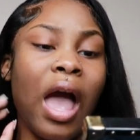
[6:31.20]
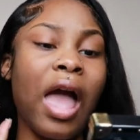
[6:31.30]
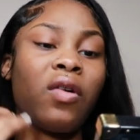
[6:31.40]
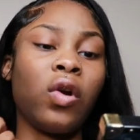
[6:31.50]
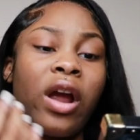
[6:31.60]

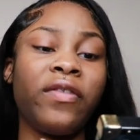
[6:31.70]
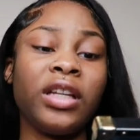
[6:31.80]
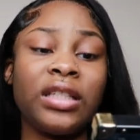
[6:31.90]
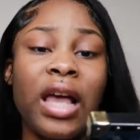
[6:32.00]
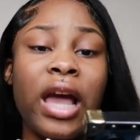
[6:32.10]
have a
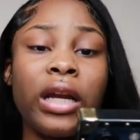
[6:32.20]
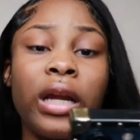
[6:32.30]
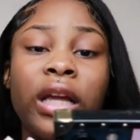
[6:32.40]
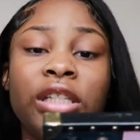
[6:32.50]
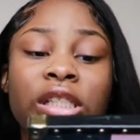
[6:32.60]
graphic designer,
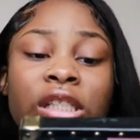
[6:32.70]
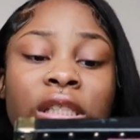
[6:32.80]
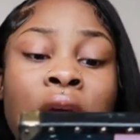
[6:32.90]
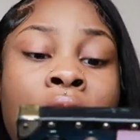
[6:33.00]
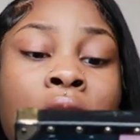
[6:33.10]
and she
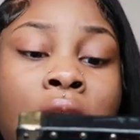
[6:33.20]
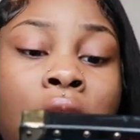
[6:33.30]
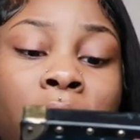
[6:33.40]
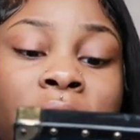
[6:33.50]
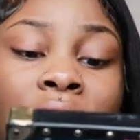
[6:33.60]
just
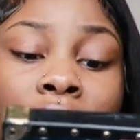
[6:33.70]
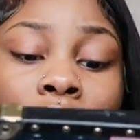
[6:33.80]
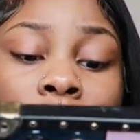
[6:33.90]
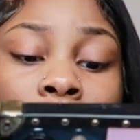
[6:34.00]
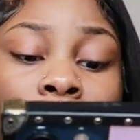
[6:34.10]

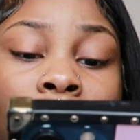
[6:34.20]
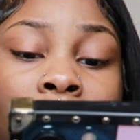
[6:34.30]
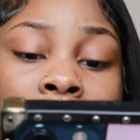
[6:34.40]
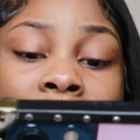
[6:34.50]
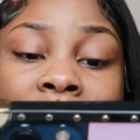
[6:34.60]
uploads
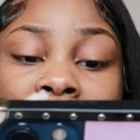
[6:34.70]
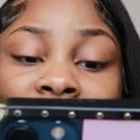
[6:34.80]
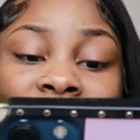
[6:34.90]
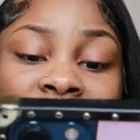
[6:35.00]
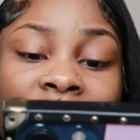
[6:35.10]

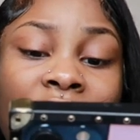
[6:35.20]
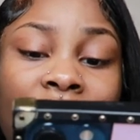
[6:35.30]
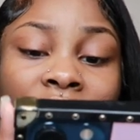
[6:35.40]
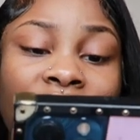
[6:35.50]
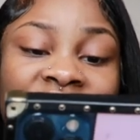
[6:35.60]

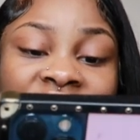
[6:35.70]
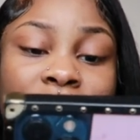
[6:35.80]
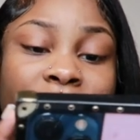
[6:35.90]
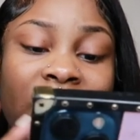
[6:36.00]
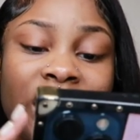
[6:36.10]
everything that
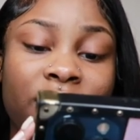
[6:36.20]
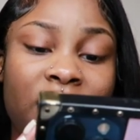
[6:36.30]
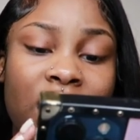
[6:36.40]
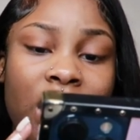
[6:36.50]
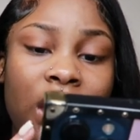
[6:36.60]
she makes
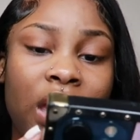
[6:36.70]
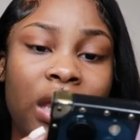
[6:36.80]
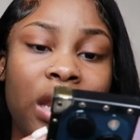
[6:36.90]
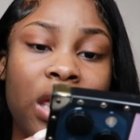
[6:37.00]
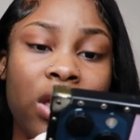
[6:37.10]
me
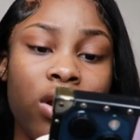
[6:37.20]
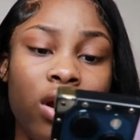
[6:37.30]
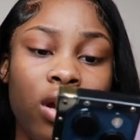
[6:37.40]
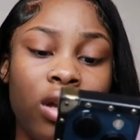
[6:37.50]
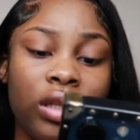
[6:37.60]
in
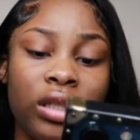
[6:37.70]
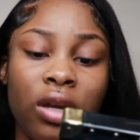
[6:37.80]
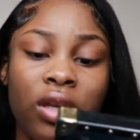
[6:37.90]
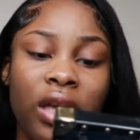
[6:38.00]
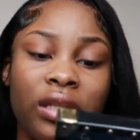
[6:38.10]
here.
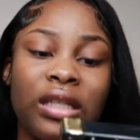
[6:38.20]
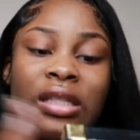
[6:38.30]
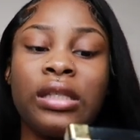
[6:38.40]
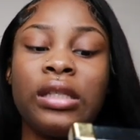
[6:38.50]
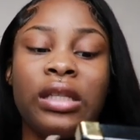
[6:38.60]
So yeah,
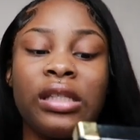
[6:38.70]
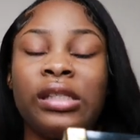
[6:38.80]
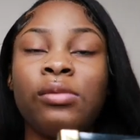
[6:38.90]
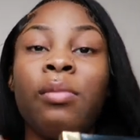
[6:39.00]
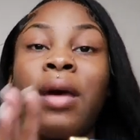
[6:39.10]
this
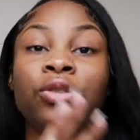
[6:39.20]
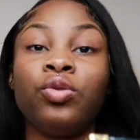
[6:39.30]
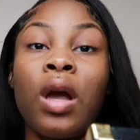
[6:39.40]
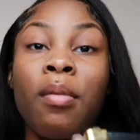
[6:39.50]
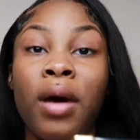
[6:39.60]
is what my
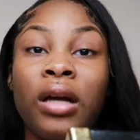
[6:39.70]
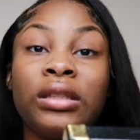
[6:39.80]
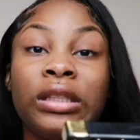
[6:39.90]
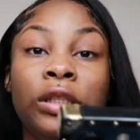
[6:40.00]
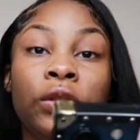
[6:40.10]

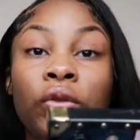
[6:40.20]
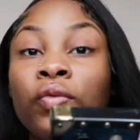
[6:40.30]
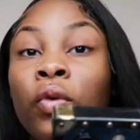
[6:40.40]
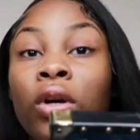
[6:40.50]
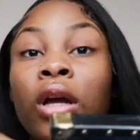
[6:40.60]
Dropbox is used
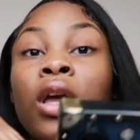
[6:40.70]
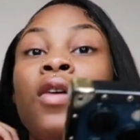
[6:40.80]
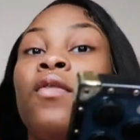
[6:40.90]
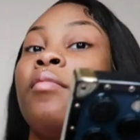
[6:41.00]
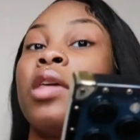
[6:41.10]
for
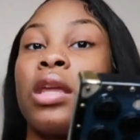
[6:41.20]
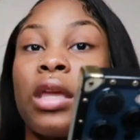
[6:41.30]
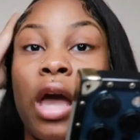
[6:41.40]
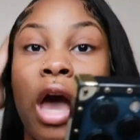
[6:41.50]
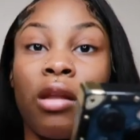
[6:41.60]
me to
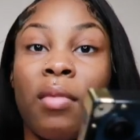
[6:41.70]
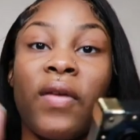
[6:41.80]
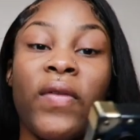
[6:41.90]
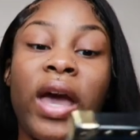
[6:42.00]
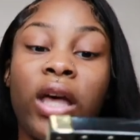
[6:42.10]
get all of my
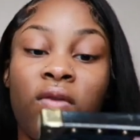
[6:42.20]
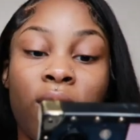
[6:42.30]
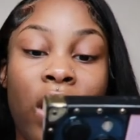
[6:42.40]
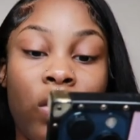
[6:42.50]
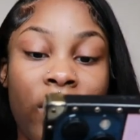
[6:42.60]
files
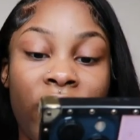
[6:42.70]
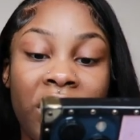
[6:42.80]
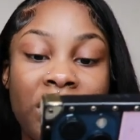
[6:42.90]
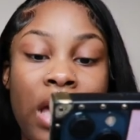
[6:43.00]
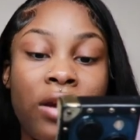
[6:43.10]
from my
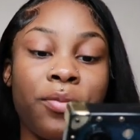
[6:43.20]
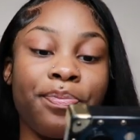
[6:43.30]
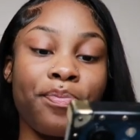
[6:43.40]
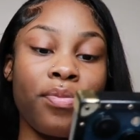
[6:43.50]
graphic designer.